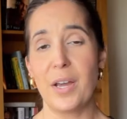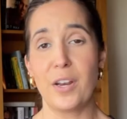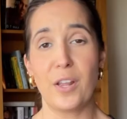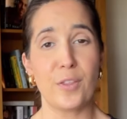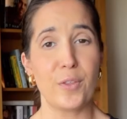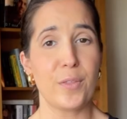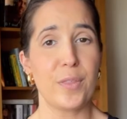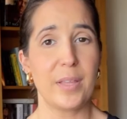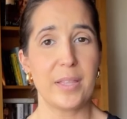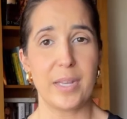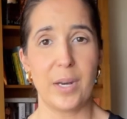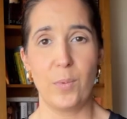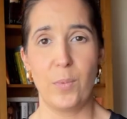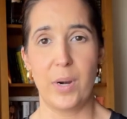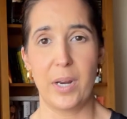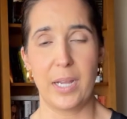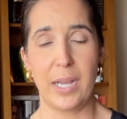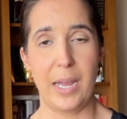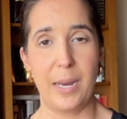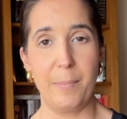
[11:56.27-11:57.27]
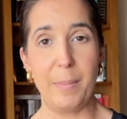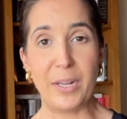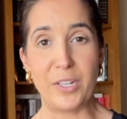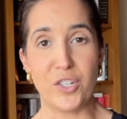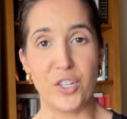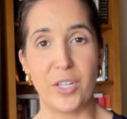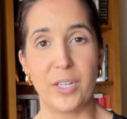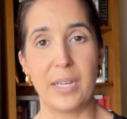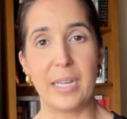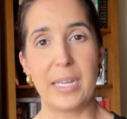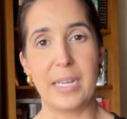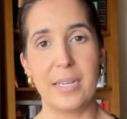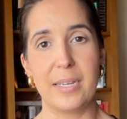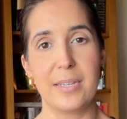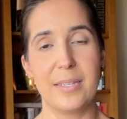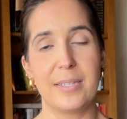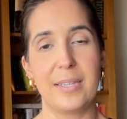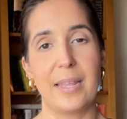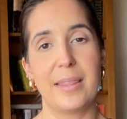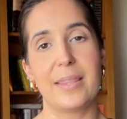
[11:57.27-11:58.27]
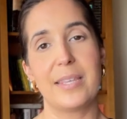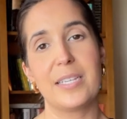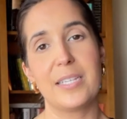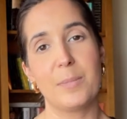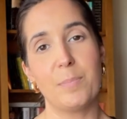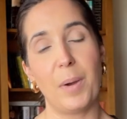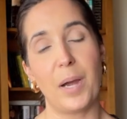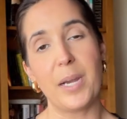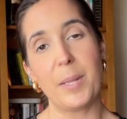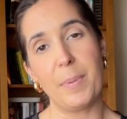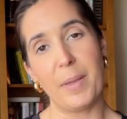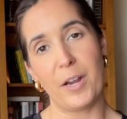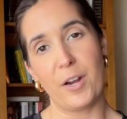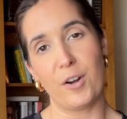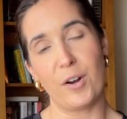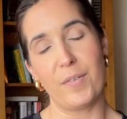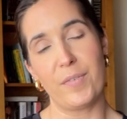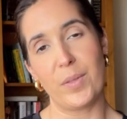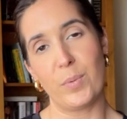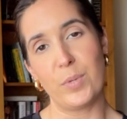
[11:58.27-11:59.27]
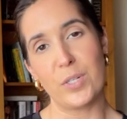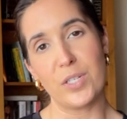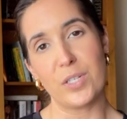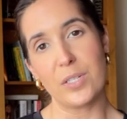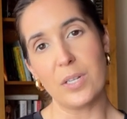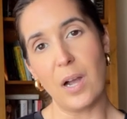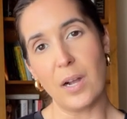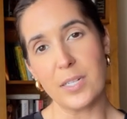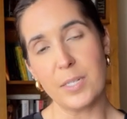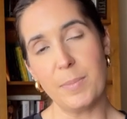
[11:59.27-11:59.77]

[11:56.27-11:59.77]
Another thing that I want to kind of mention is that this body paragraph that we just talked